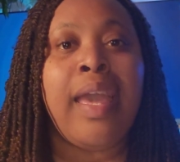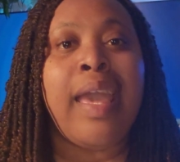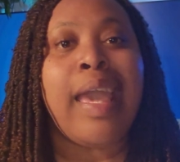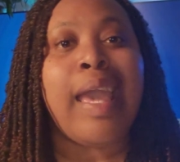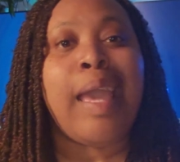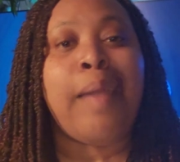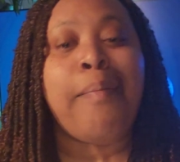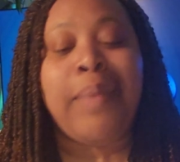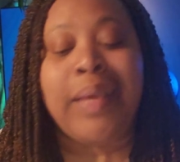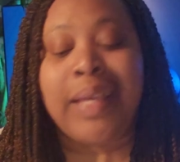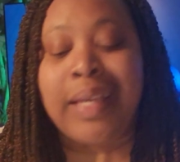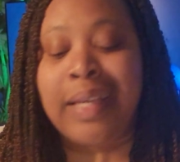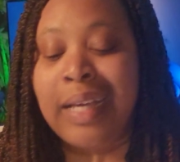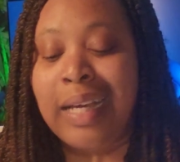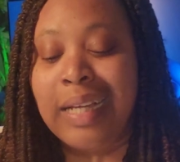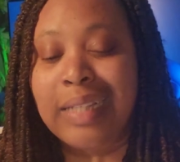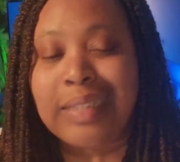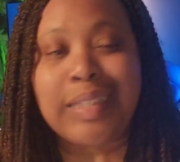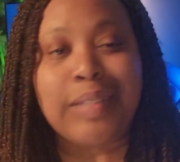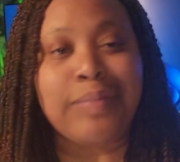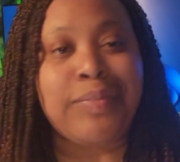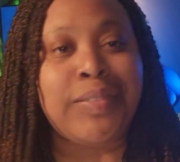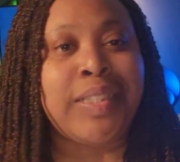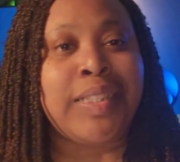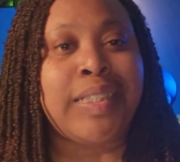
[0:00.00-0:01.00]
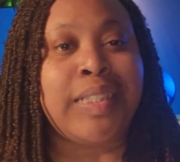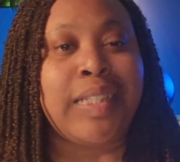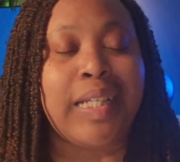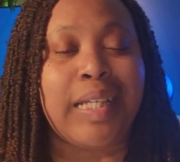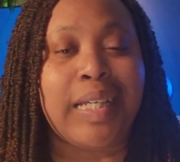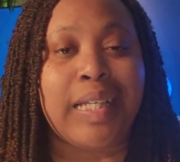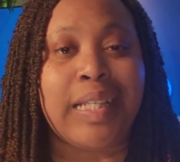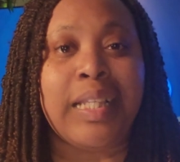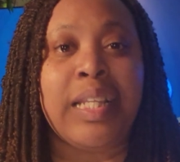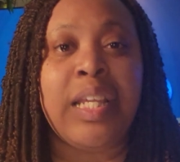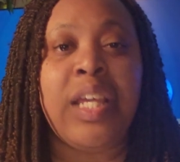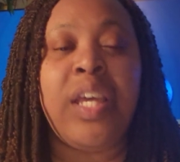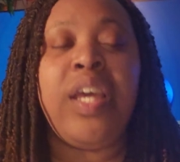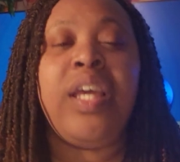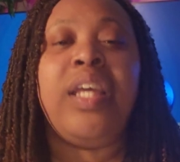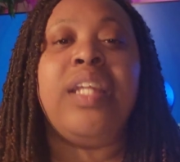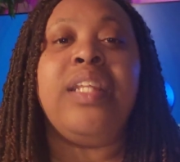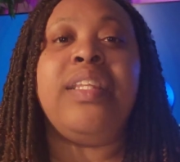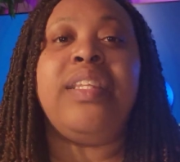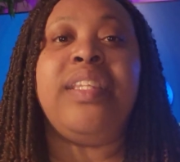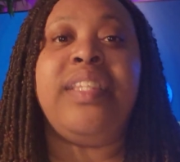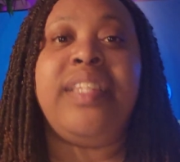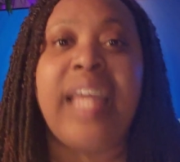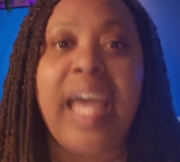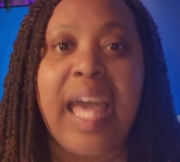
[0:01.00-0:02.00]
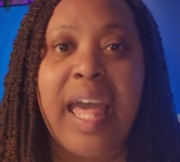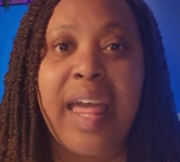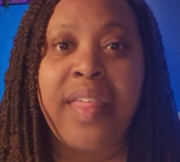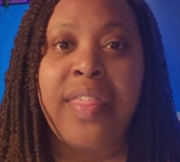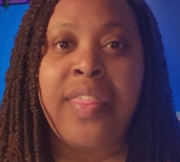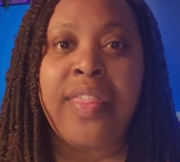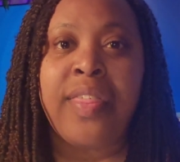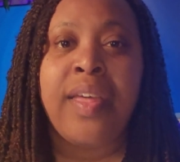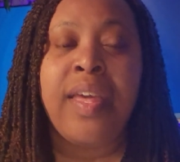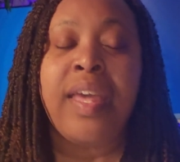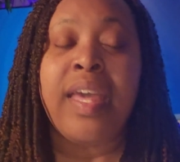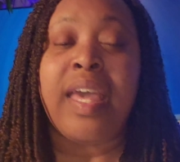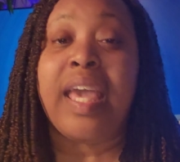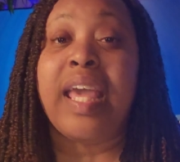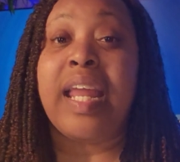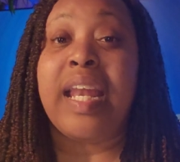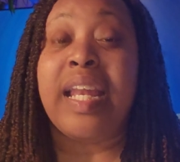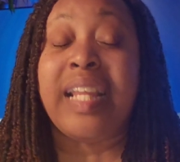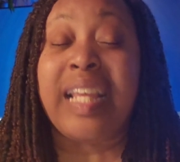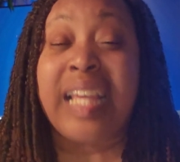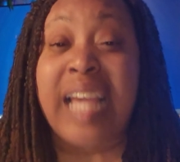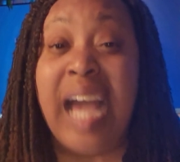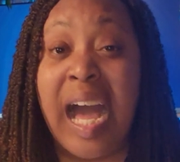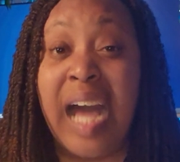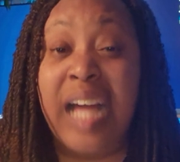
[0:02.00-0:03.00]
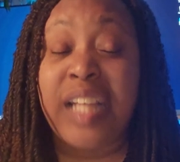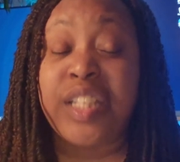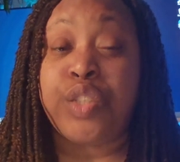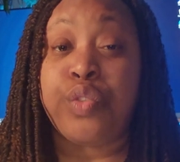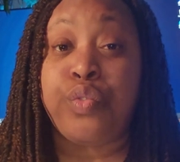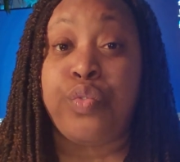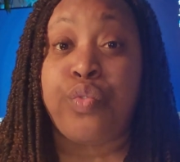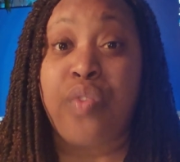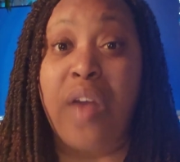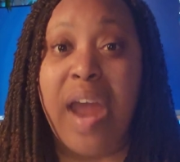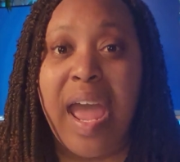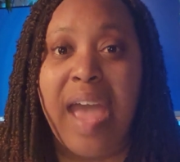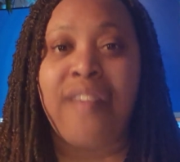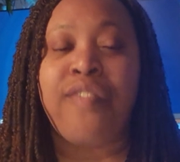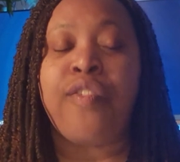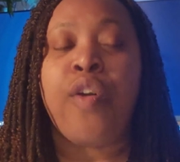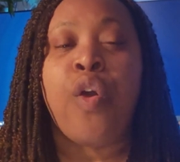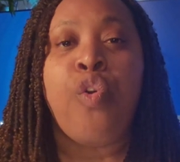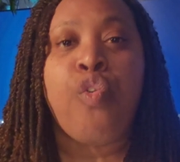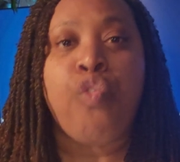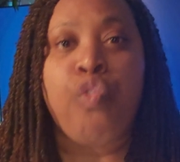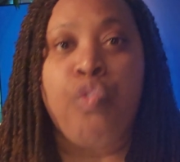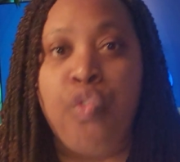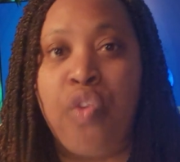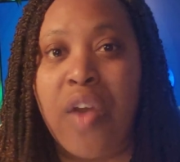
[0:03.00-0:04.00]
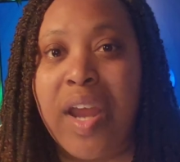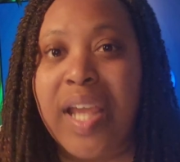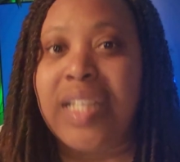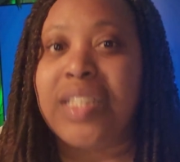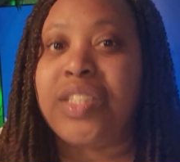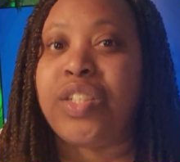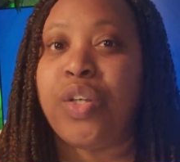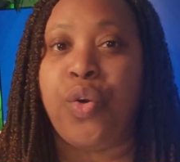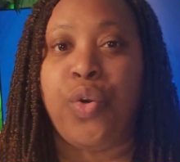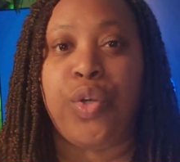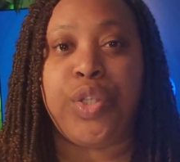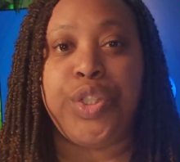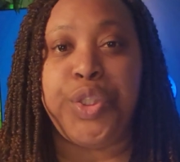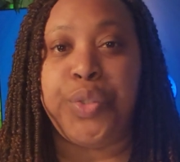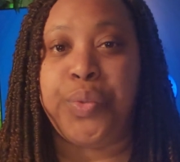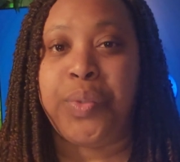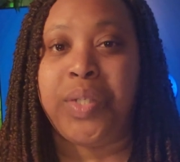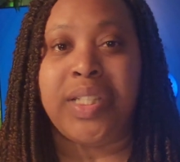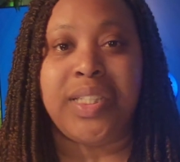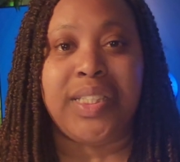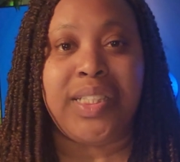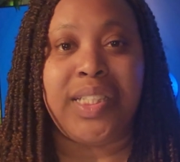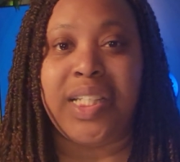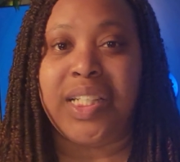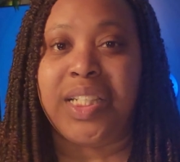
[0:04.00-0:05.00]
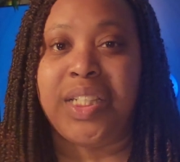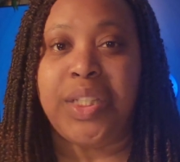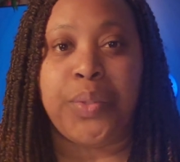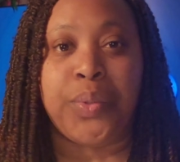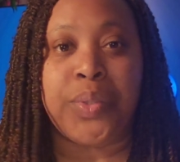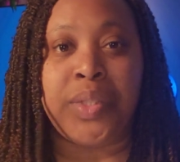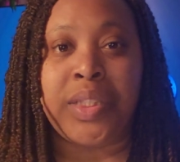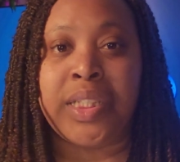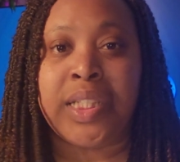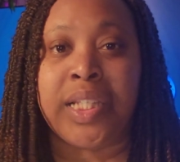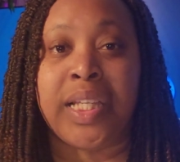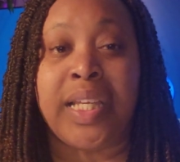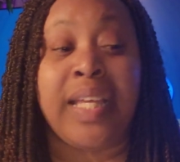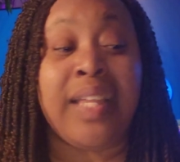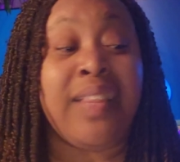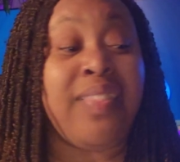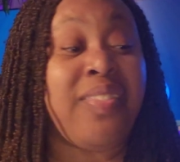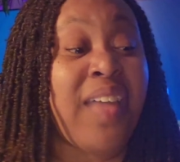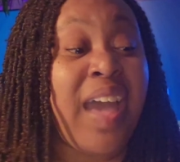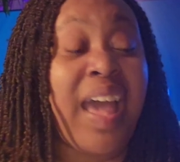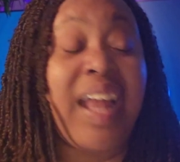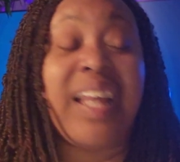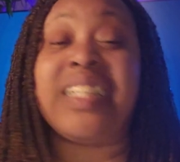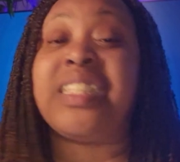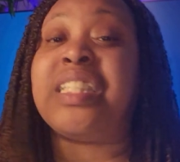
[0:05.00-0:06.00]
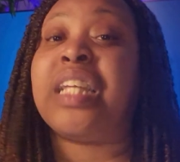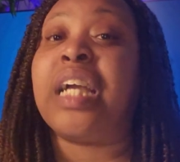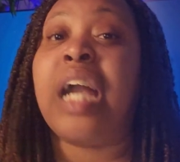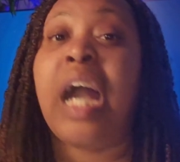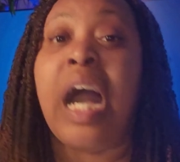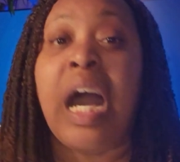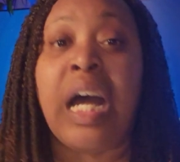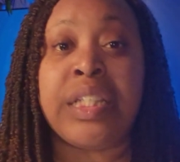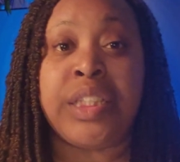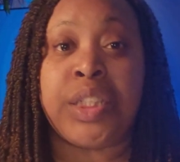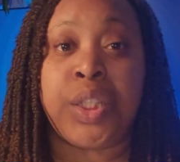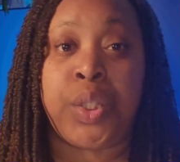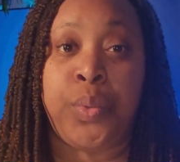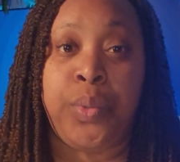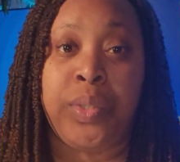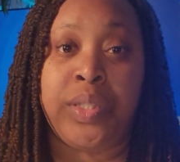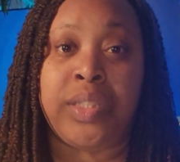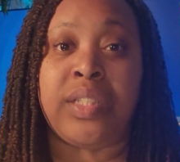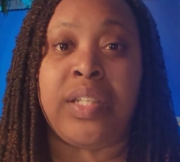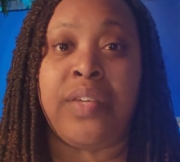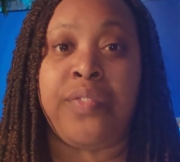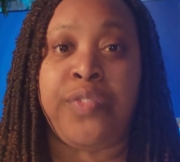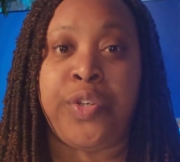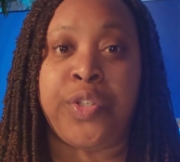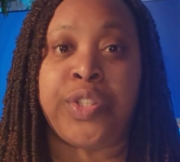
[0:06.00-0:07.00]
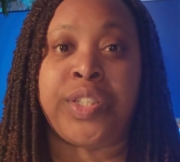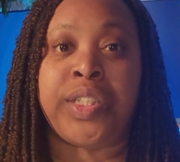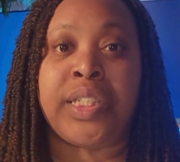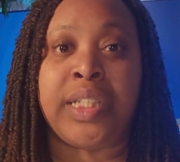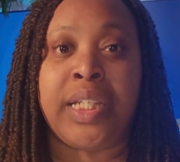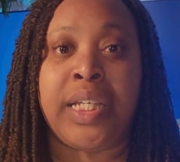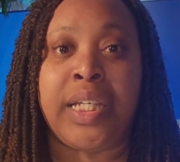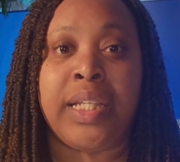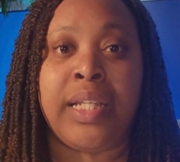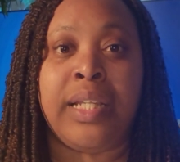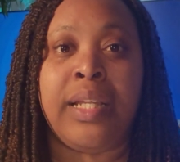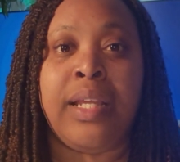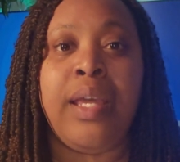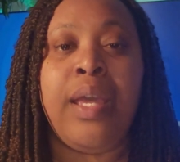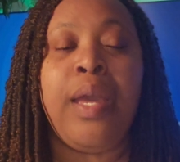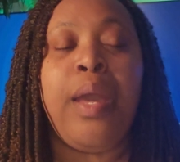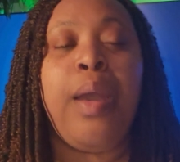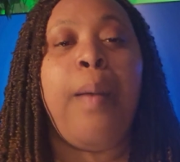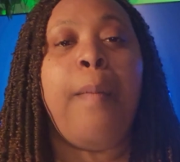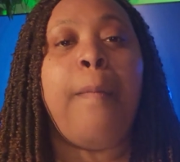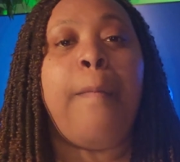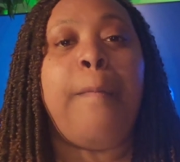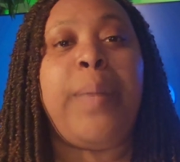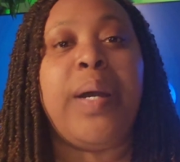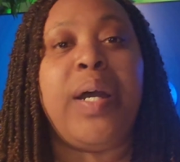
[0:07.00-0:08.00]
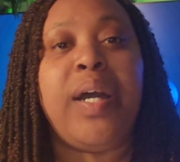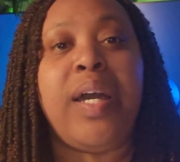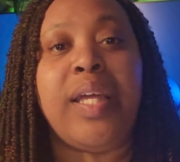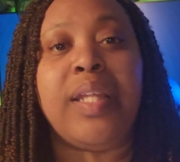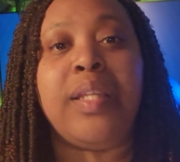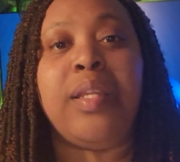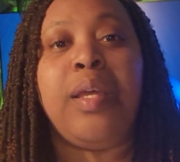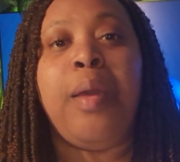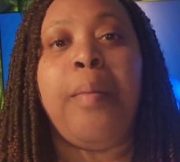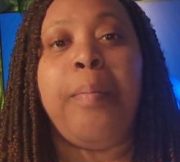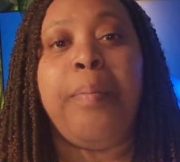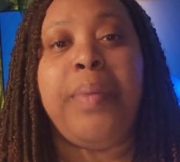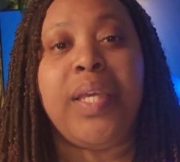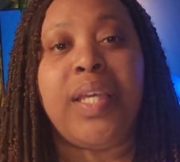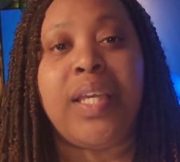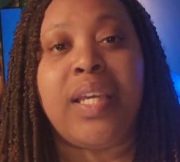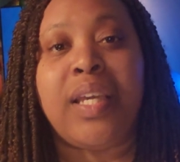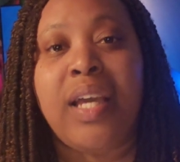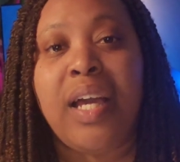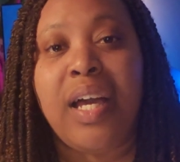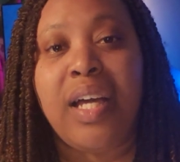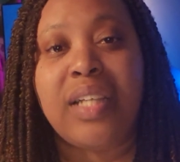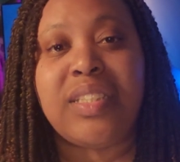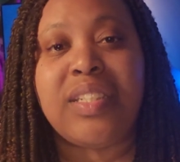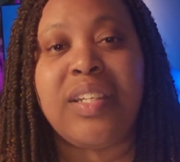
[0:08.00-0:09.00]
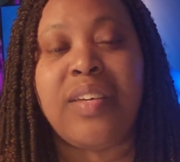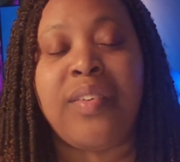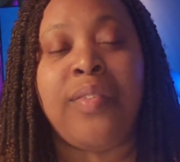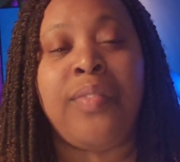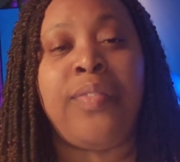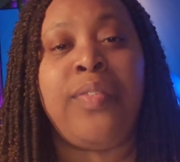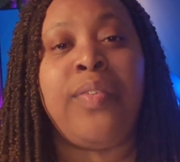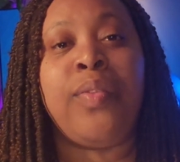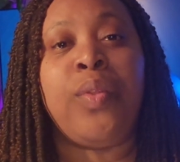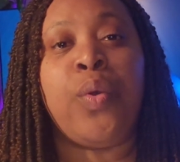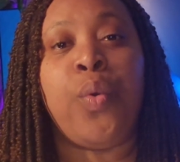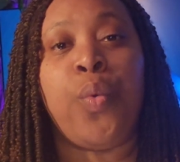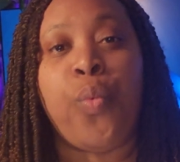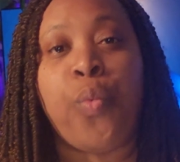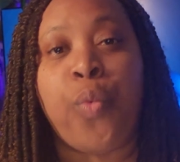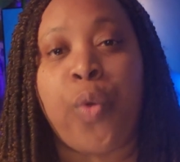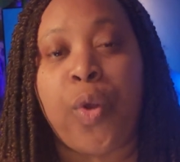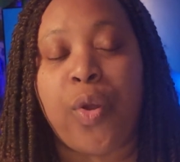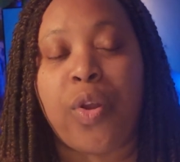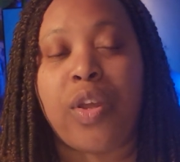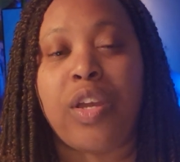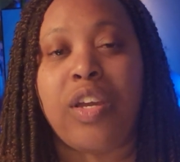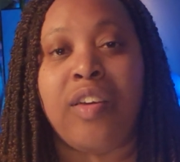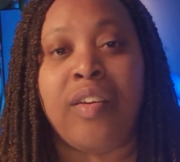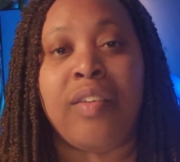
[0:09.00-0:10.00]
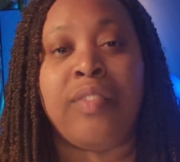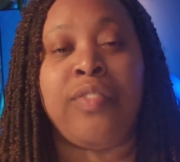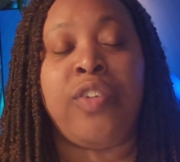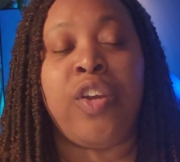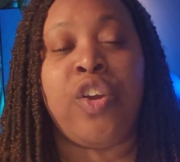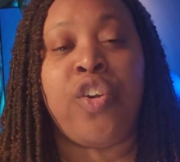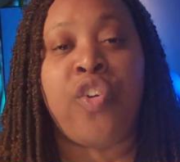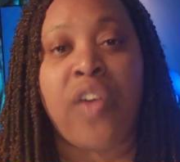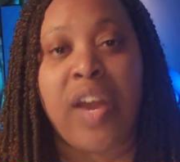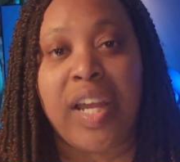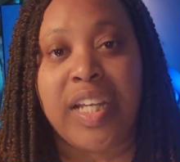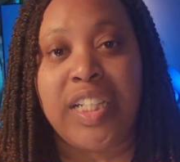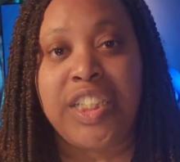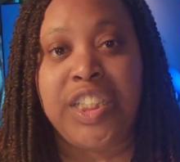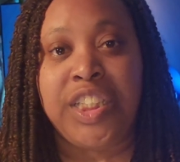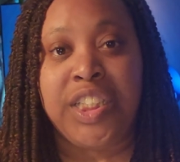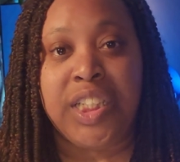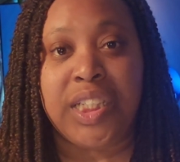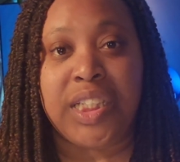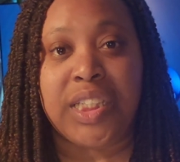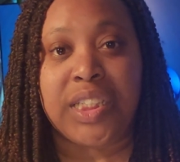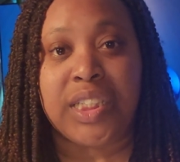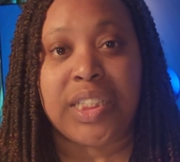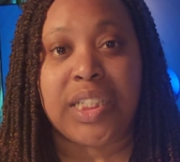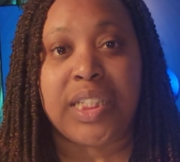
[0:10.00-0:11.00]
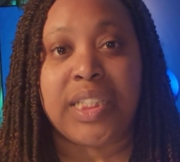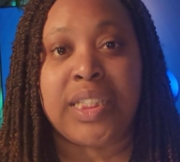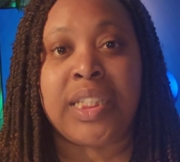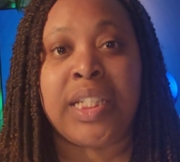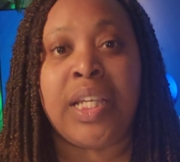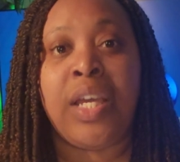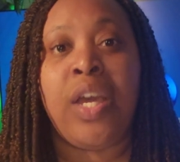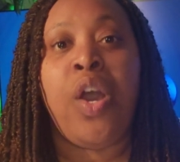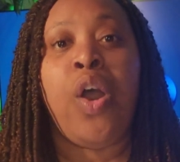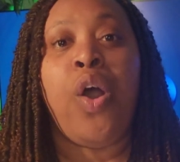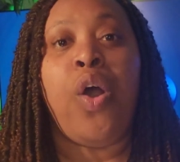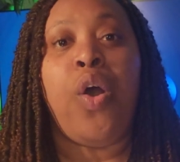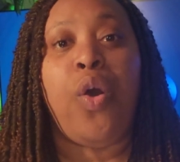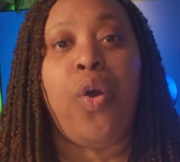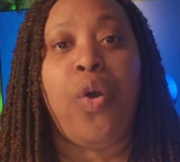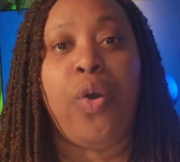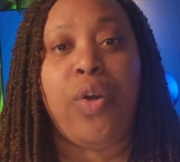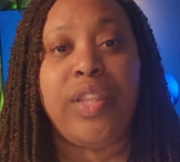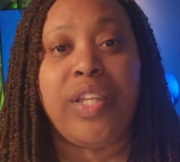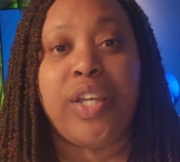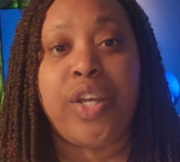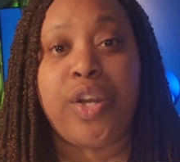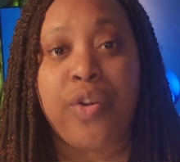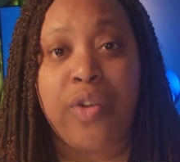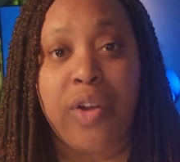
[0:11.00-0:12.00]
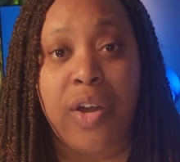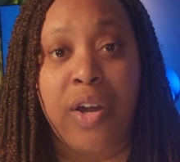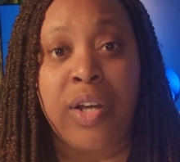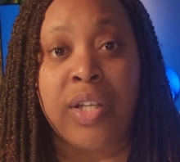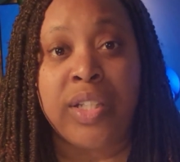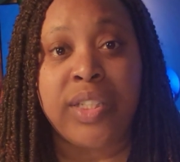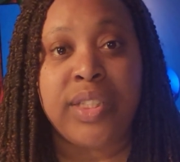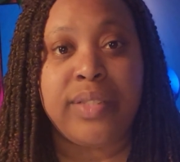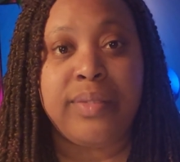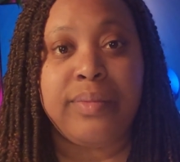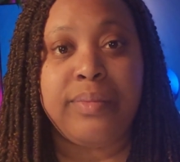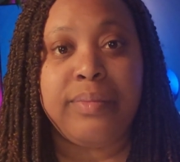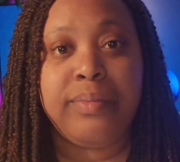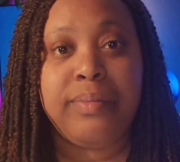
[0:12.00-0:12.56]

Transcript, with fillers: And because of sin, death and God's wrath rains on you continuously. That is the consequence of your sin. But because of the work of Christ Jesus on the cross,